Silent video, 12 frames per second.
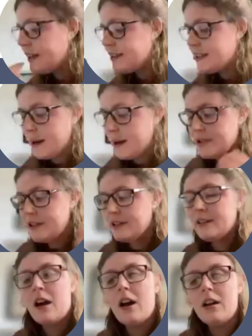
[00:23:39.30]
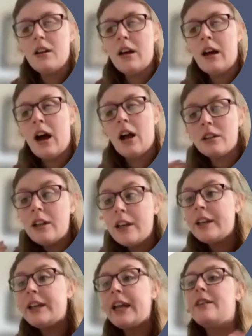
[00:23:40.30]
Adapting our
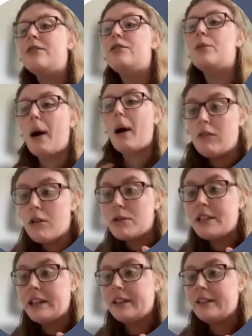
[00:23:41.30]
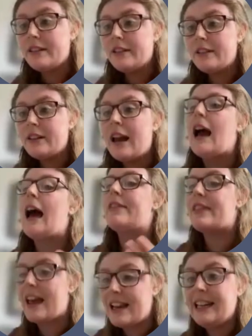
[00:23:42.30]
learning to our audience
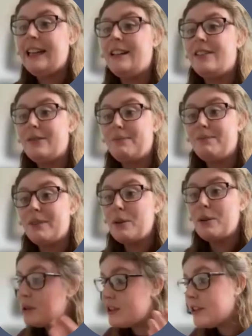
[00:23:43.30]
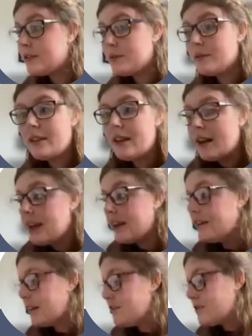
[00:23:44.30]
and their needs, which is
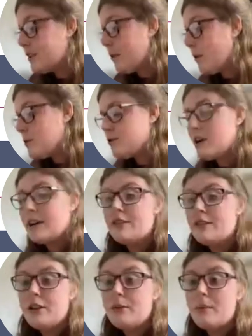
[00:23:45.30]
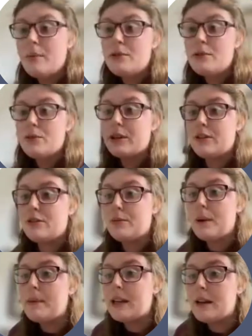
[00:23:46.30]
essentially what we're trying to do when we're talking
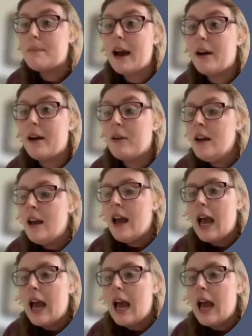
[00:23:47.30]
to women about